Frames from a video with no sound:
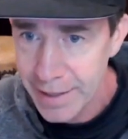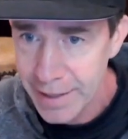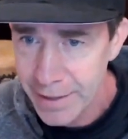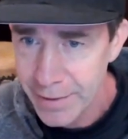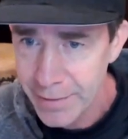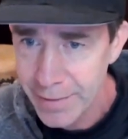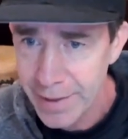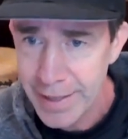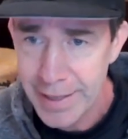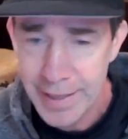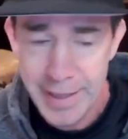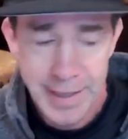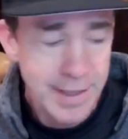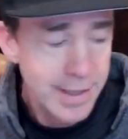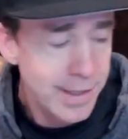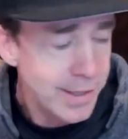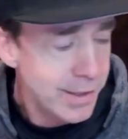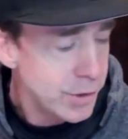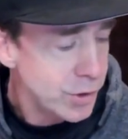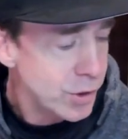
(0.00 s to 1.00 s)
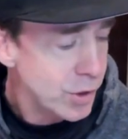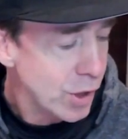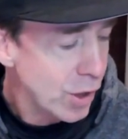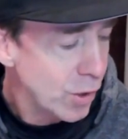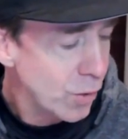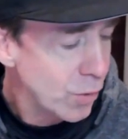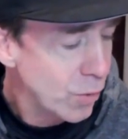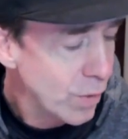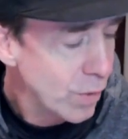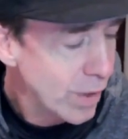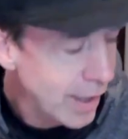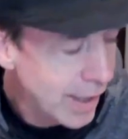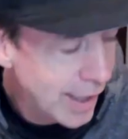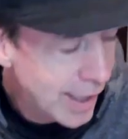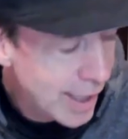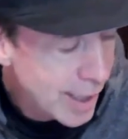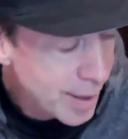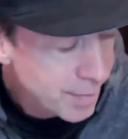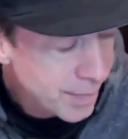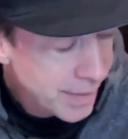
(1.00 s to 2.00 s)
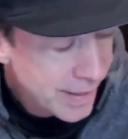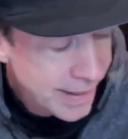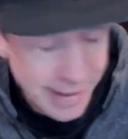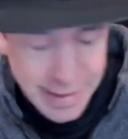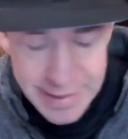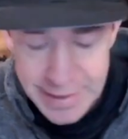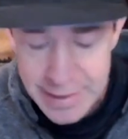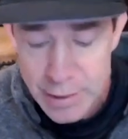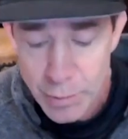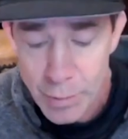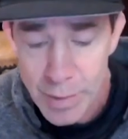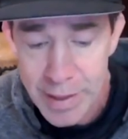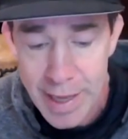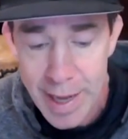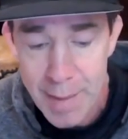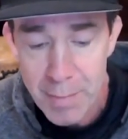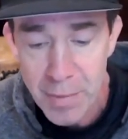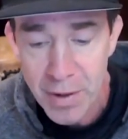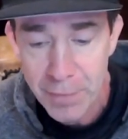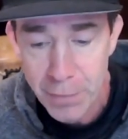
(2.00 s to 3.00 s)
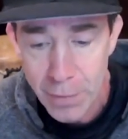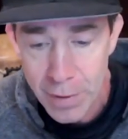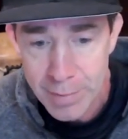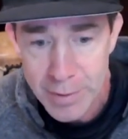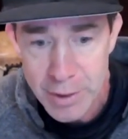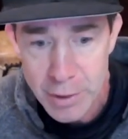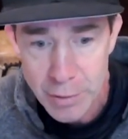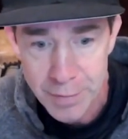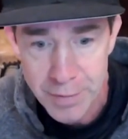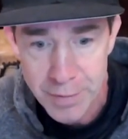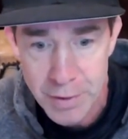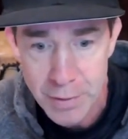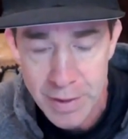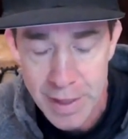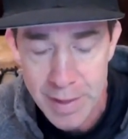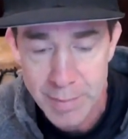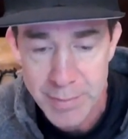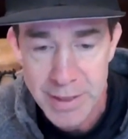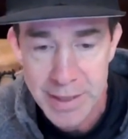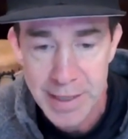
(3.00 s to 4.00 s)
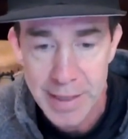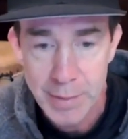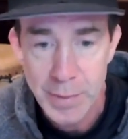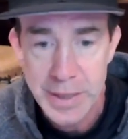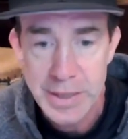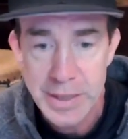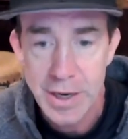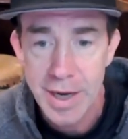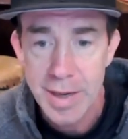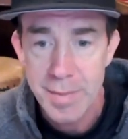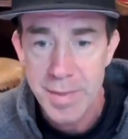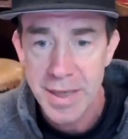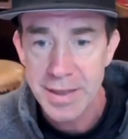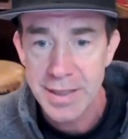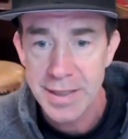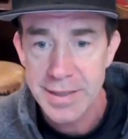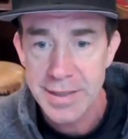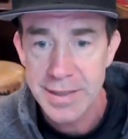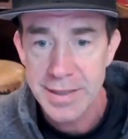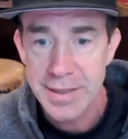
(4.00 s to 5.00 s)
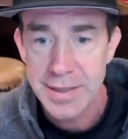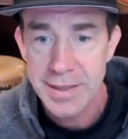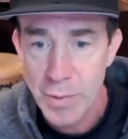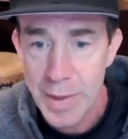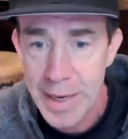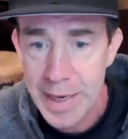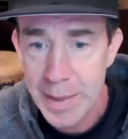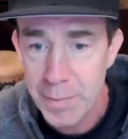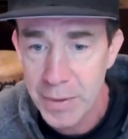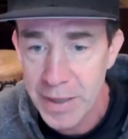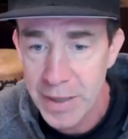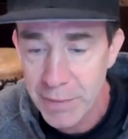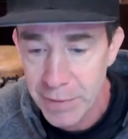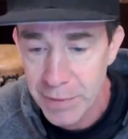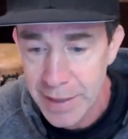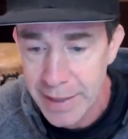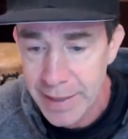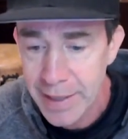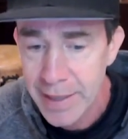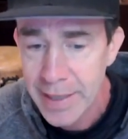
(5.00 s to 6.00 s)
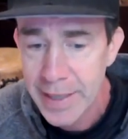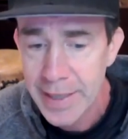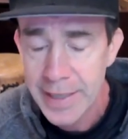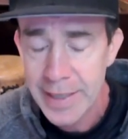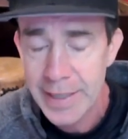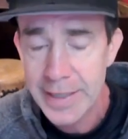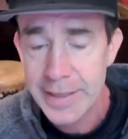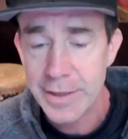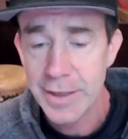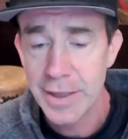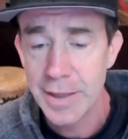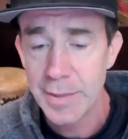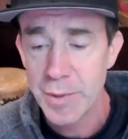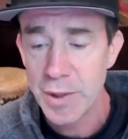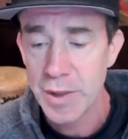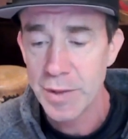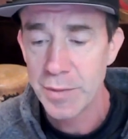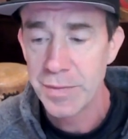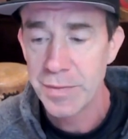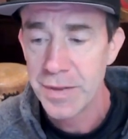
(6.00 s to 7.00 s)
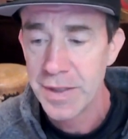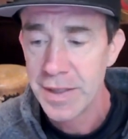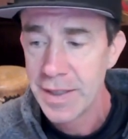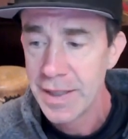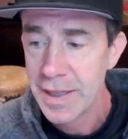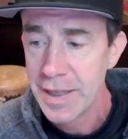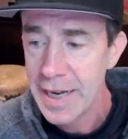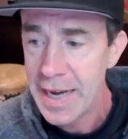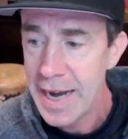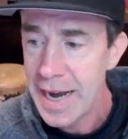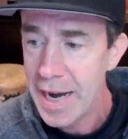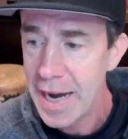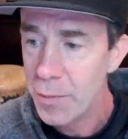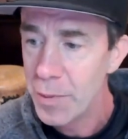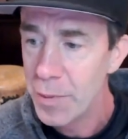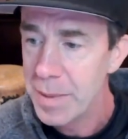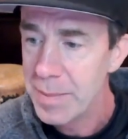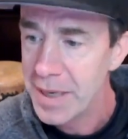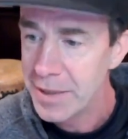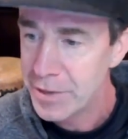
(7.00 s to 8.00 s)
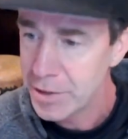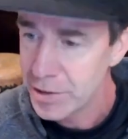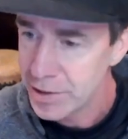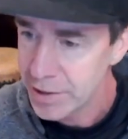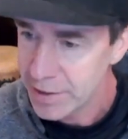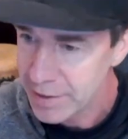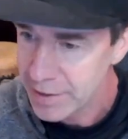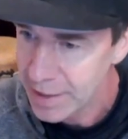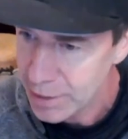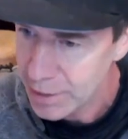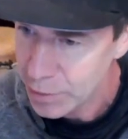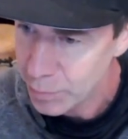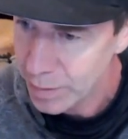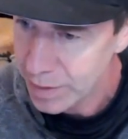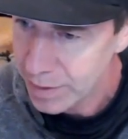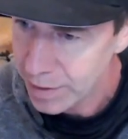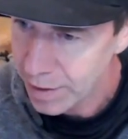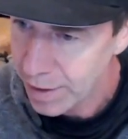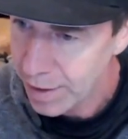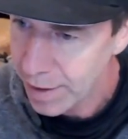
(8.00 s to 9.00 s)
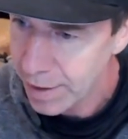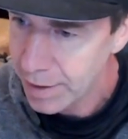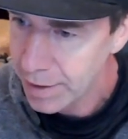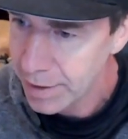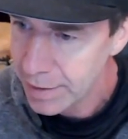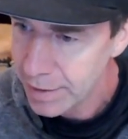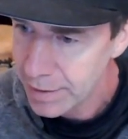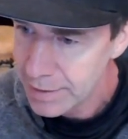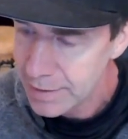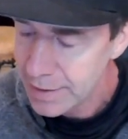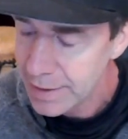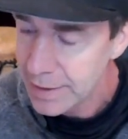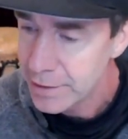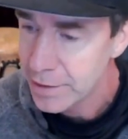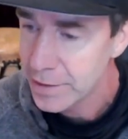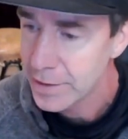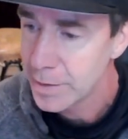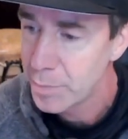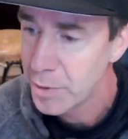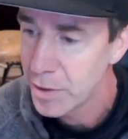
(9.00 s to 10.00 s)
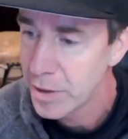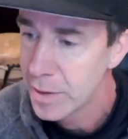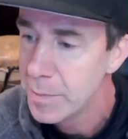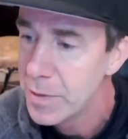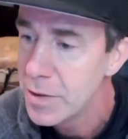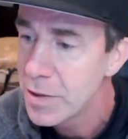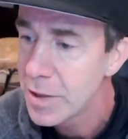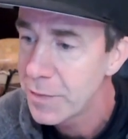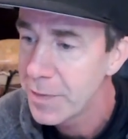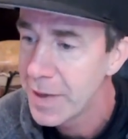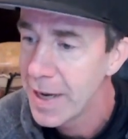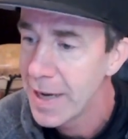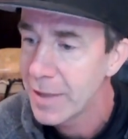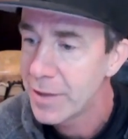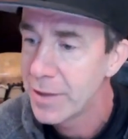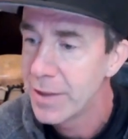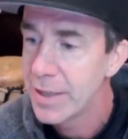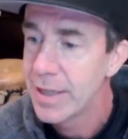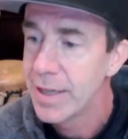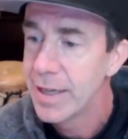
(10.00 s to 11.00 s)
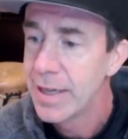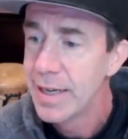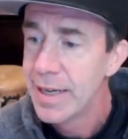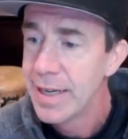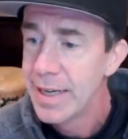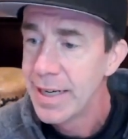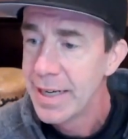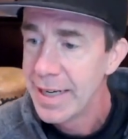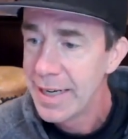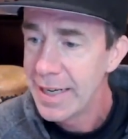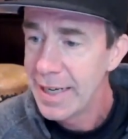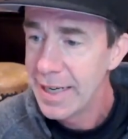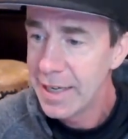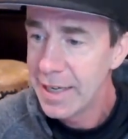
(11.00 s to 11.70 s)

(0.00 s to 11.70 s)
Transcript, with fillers: Right? So um, this is where that performance review comes in. And we talk about this in EP20 briefly in terms of how we measure success with our teachers at Brooklyn Music Factory, in